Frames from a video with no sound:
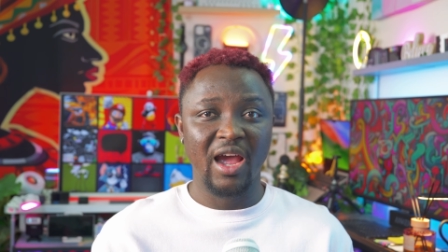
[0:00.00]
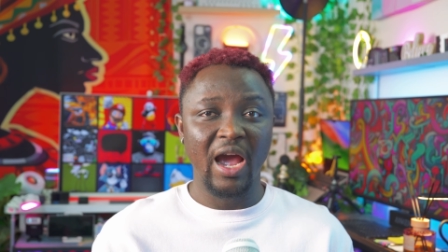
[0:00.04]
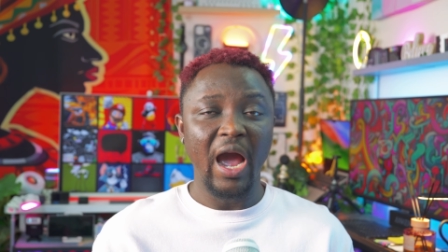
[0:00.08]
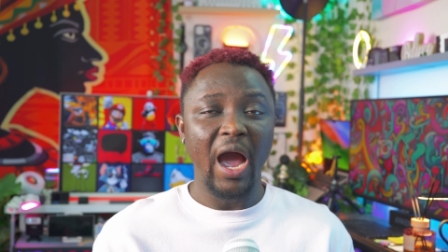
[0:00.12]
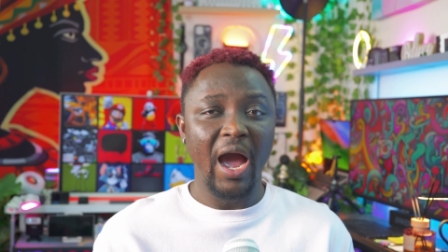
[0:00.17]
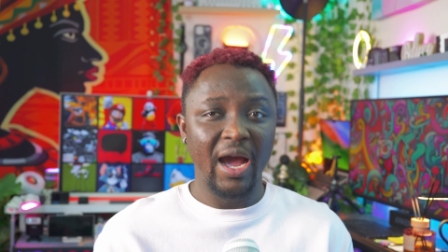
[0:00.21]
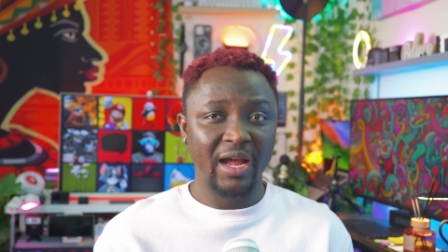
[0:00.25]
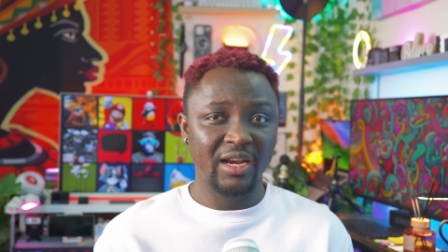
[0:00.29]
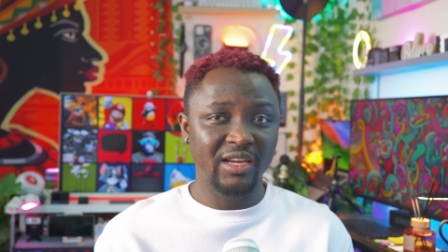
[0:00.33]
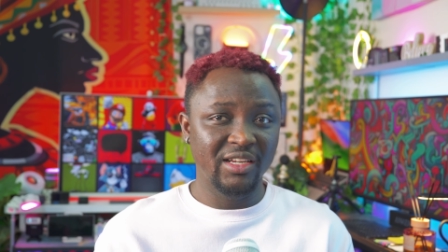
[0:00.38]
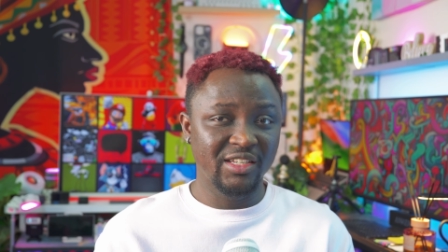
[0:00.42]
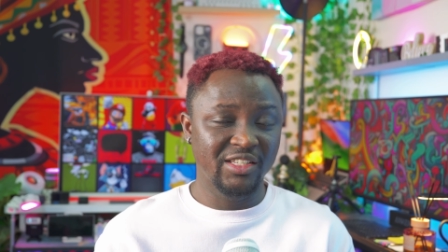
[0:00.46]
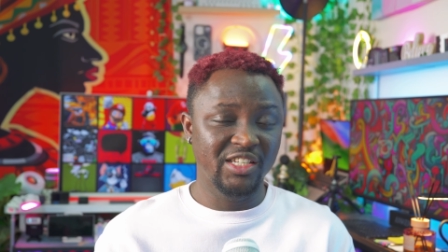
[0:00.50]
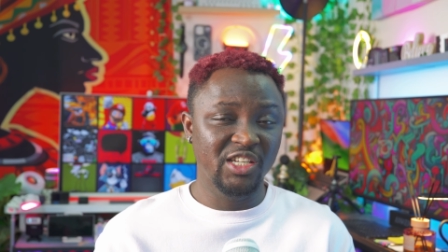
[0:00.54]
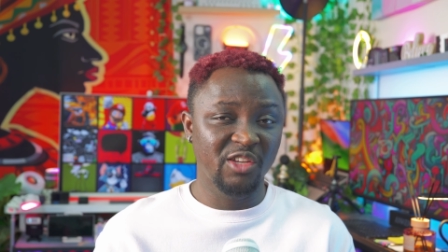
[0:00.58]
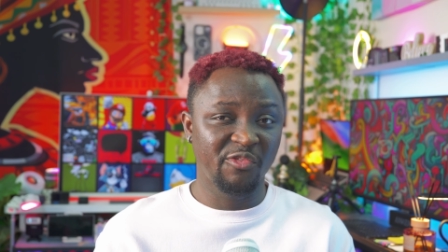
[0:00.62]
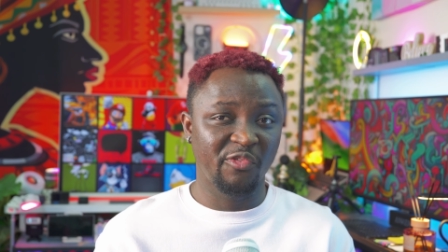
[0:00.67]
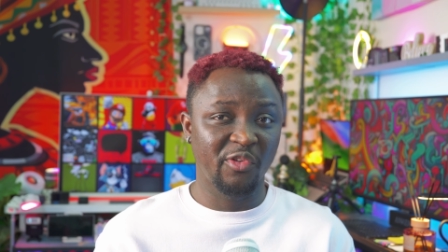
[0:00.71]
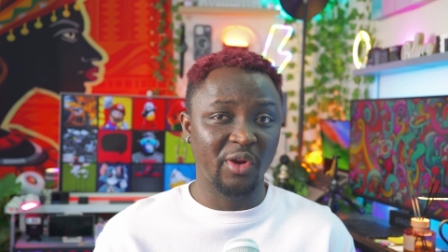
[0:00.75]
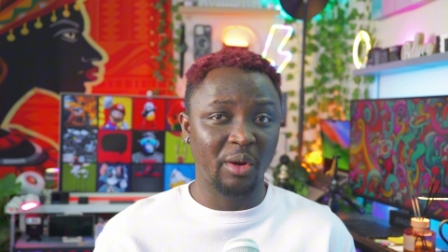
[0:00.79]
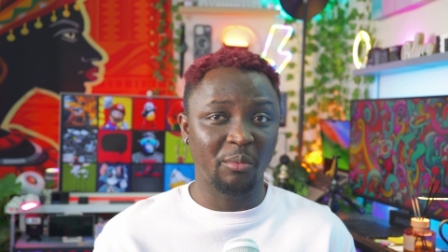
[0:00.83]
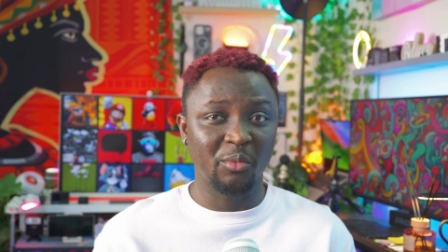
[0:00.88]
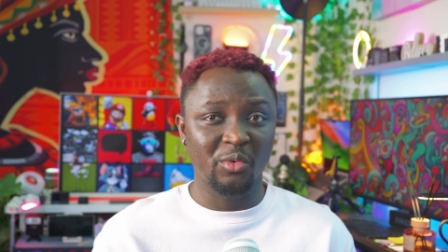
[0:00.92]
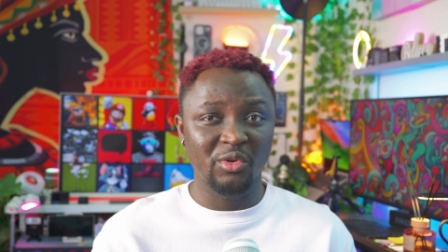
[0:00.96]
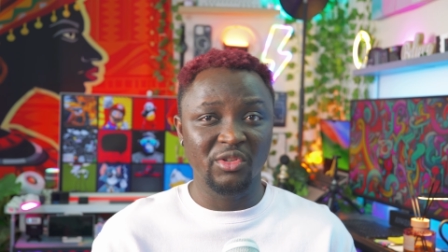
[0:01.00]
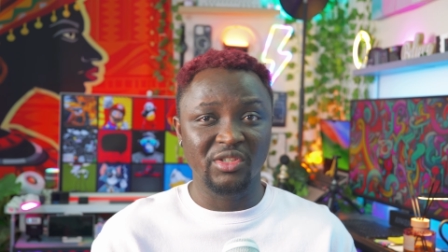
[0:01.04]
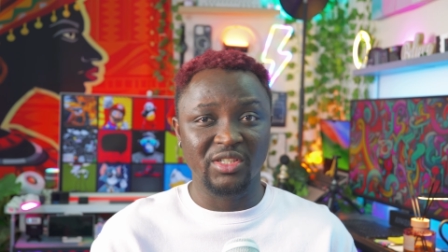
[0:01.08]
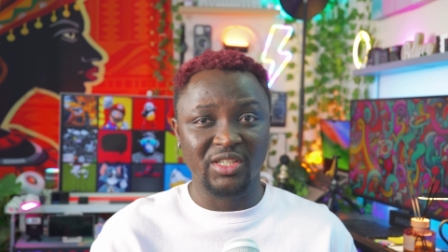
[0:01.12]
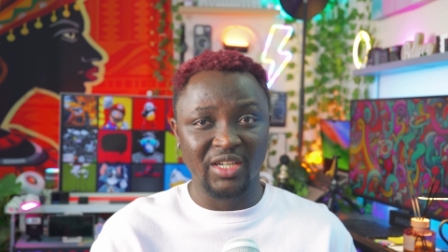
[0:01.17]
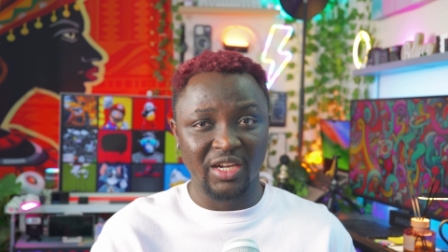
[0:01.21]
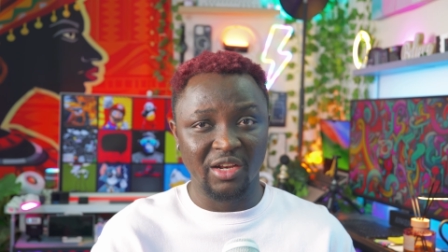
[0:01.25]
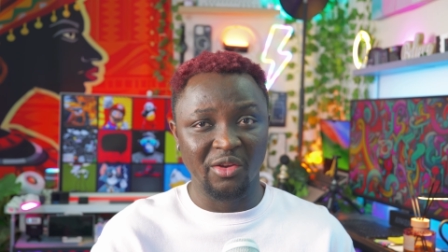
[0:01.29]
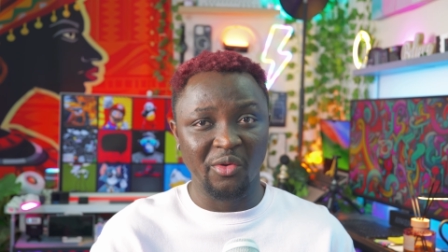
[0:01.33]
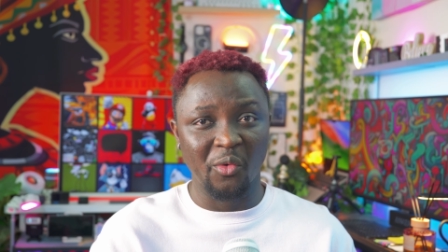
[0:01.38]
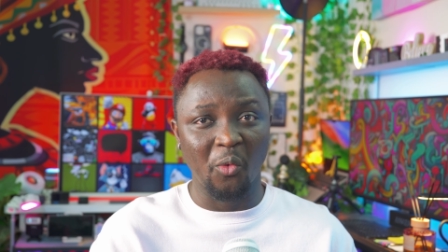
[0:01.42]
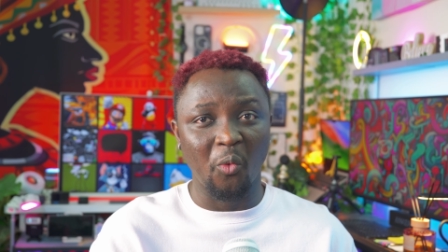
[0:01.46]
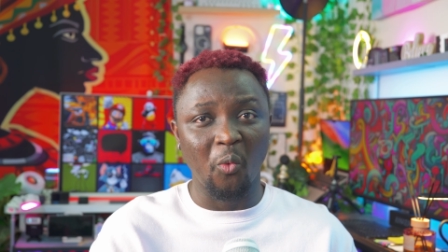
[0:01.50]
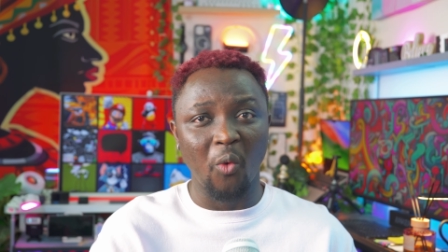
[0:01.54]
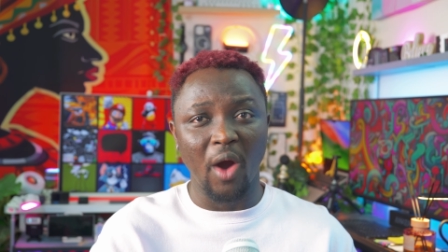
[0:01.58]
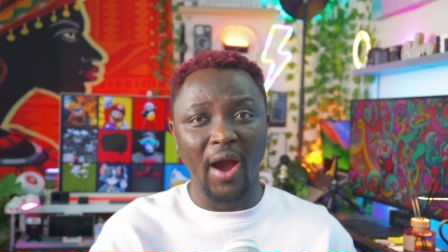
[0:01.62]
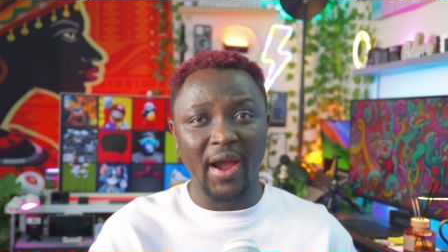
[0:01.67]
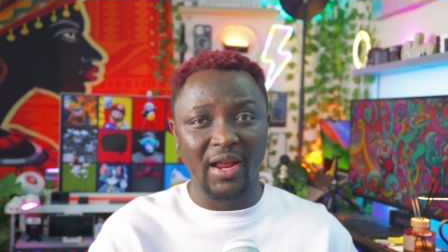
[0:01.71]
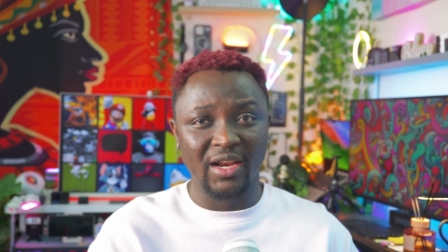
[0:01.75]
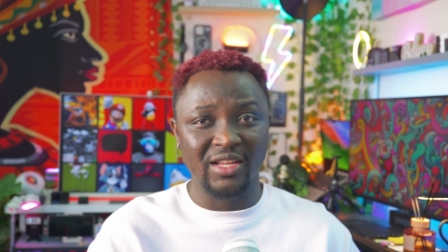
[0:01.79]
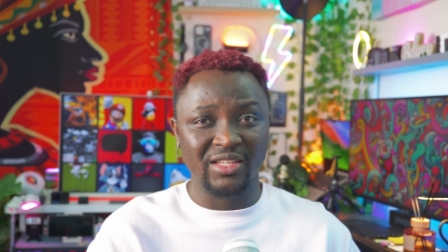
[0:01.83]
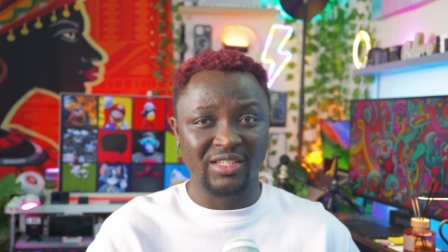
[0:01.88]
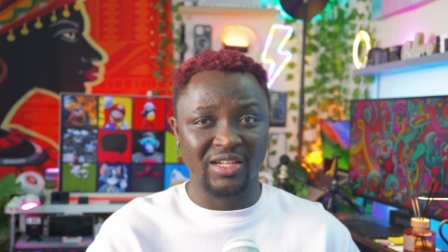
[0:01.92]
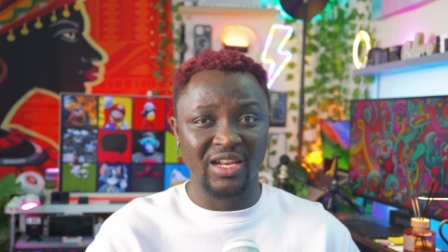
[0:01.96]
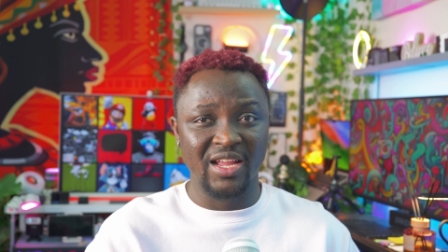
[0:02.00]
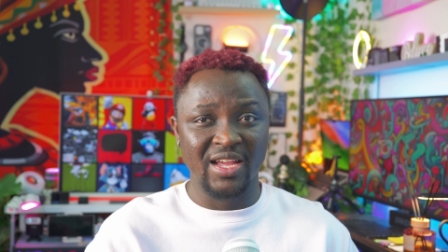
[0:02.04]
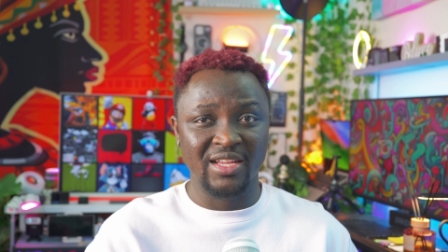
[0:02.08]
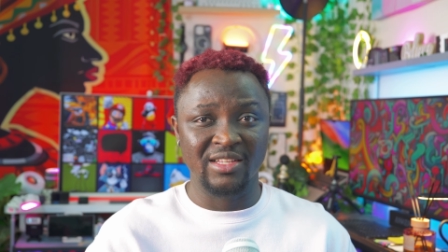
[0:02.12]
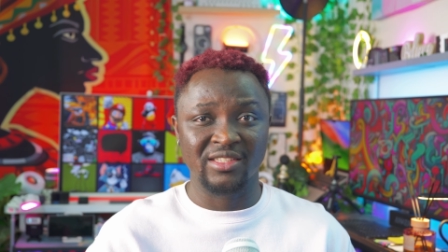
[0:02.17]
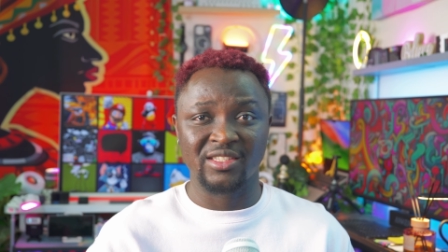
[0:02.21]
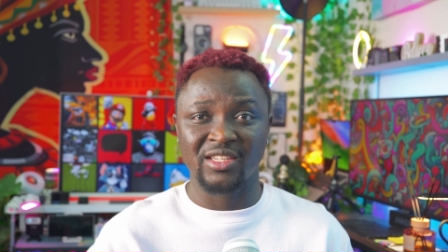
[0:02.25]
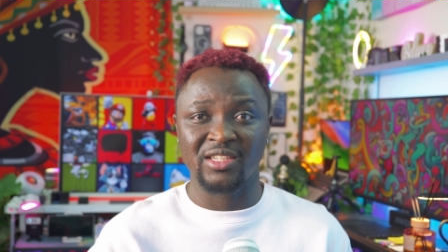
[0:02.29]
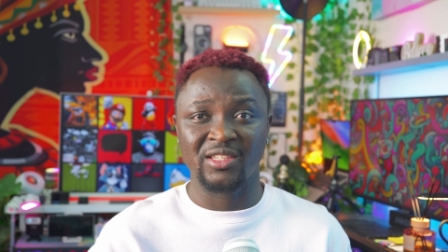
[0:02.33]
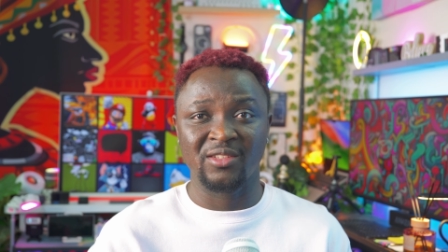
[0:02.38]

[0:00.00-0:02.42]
and in this video I'm going to tell you why this lens